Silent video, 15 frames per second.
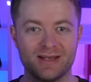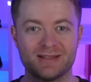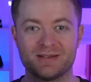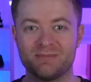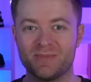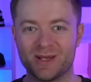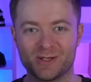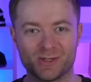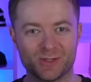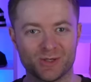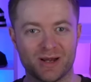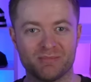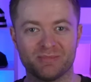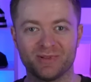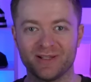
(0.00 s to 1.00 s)
to make sure
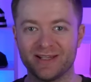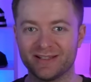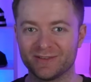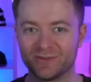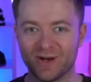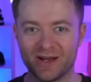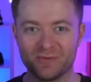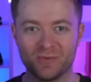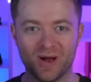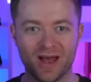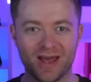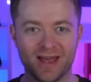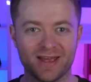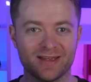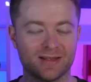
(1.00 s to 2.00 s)
I'm playing the right
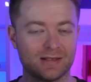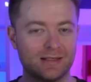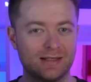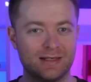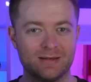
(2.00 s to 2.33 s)
way and